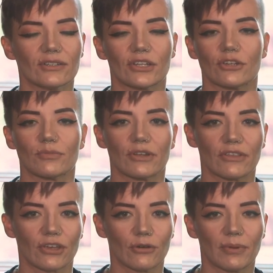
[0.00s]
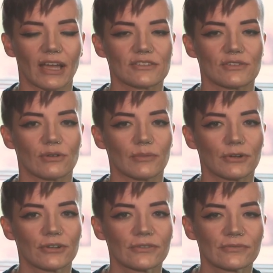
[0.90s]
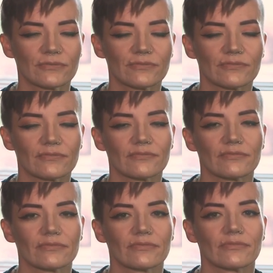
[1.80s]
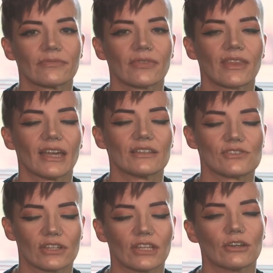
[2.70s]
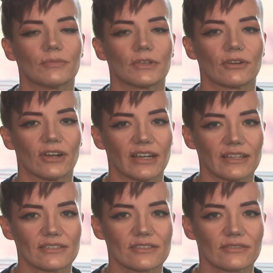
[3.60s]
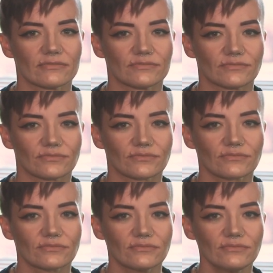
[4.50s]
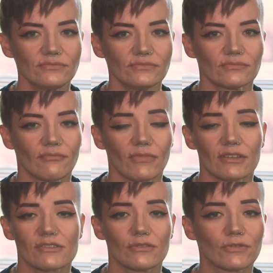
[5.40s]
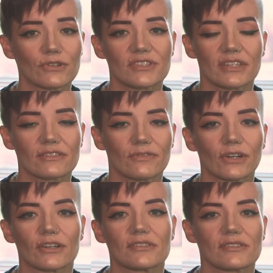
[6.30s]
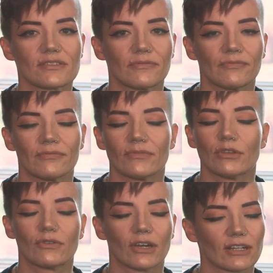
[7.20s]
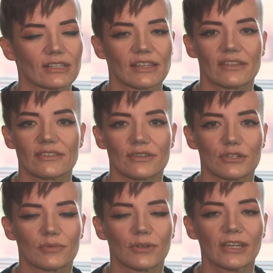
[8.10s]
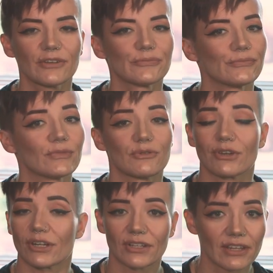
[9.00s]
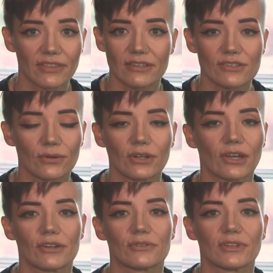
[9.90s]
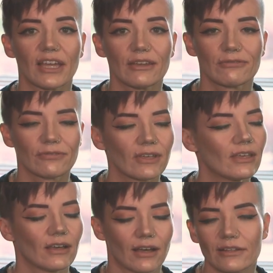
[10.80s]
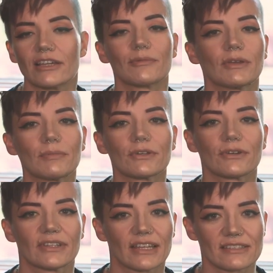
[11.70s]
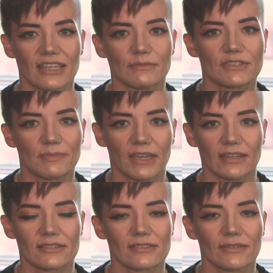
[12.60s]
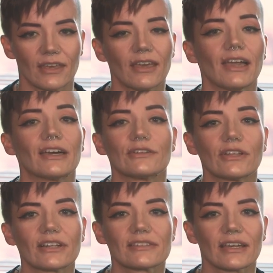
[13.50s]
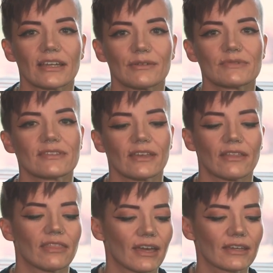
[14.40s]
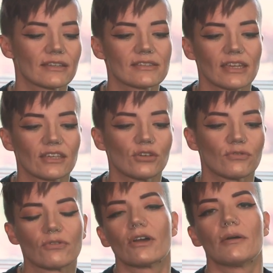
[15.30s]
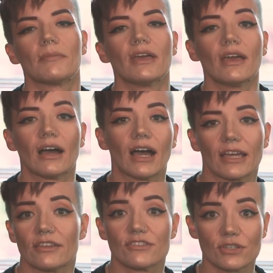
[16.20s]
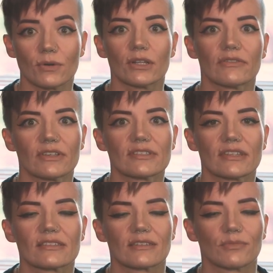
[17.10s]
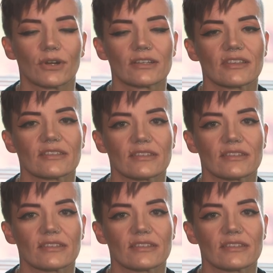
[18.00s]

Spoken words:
Let your breathing go back to normal and gently open your eyes. So first things first, you've got a lot of things on your plate. You've got a lot of things going on in your life. A lot of people are in that same space. And a lot of times that can take you from, I can do all of these things and process